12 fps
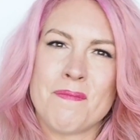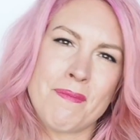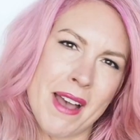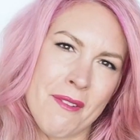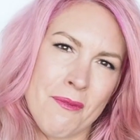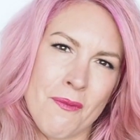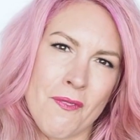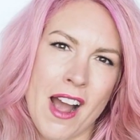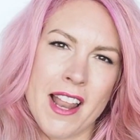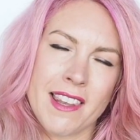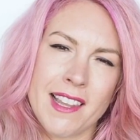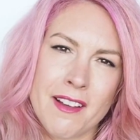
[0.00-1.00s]
But
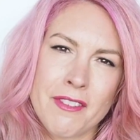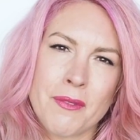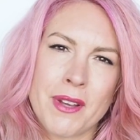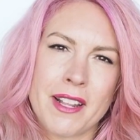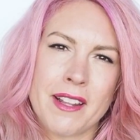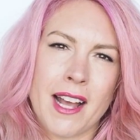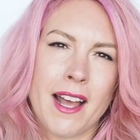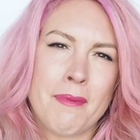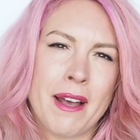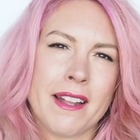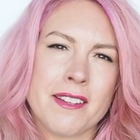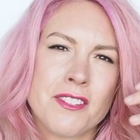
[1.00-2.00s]
I love it when
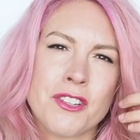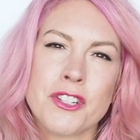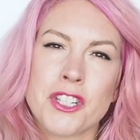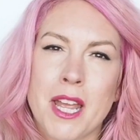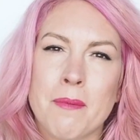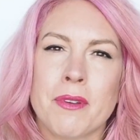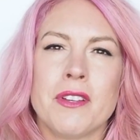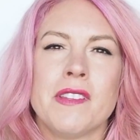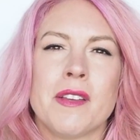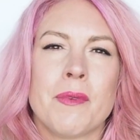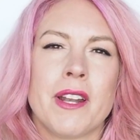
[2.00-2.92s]
about 2 shampoos in,